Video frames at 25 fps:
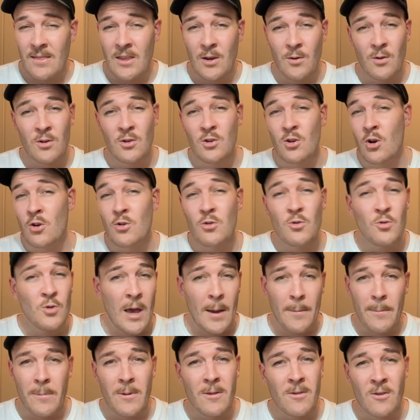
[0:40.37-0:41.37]
There are no
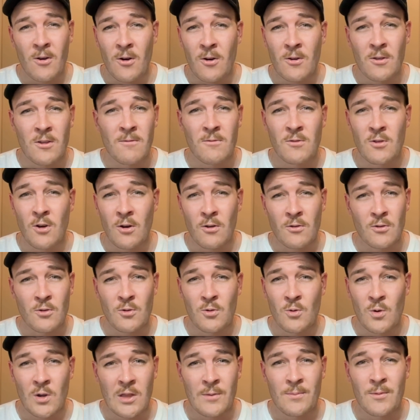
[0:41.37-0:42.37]
new episodes of
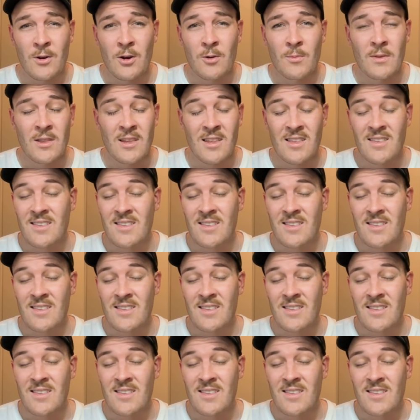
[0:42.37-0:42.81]
Doctor Who at the moment.